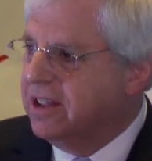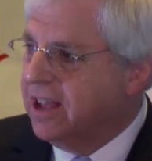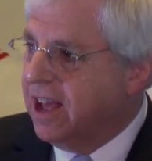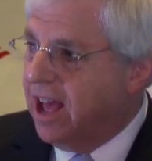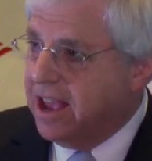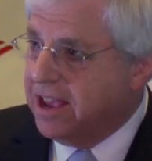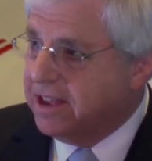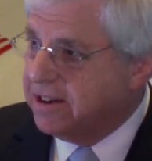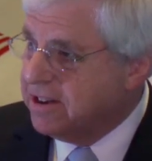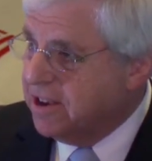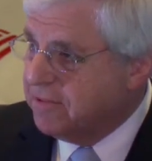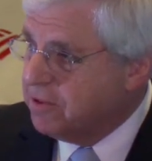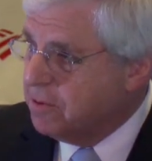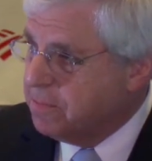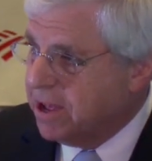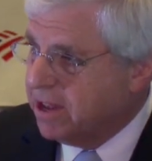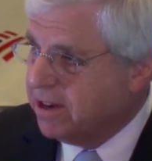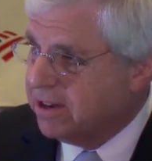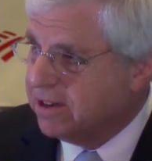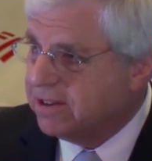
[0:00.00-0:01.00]
I had never
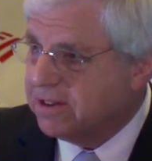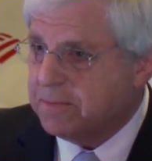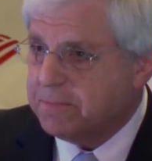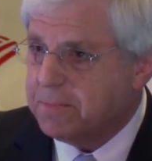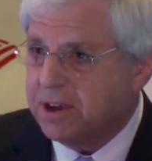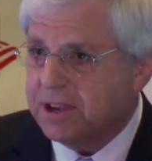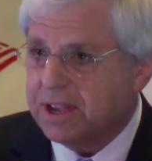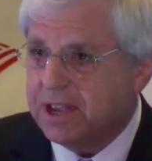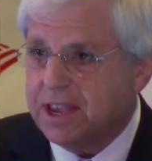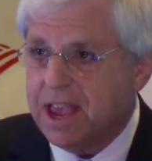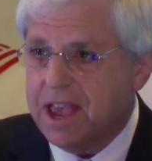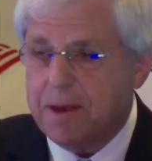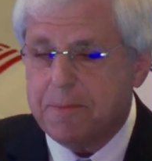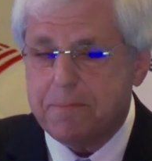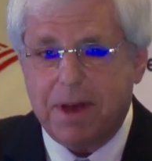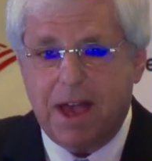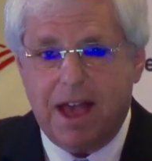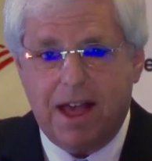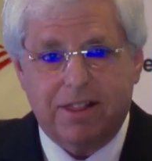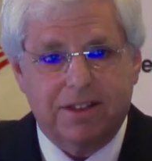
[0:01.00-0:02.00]
been to
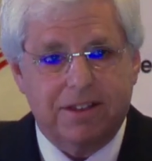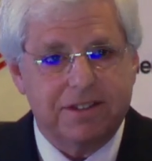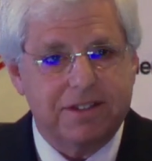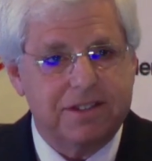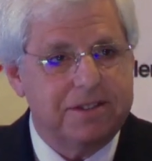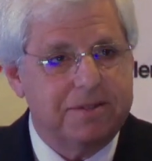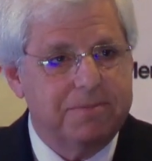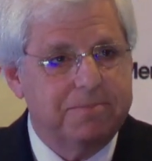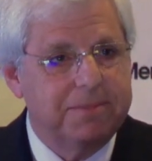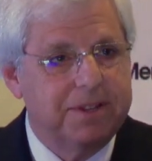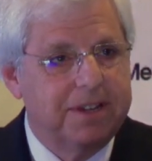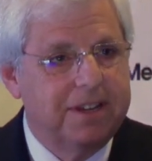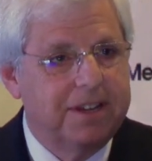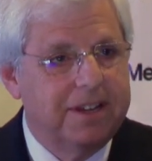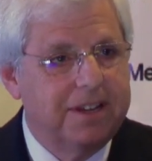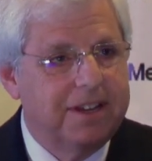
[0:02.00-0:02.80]
Buckingham Palace.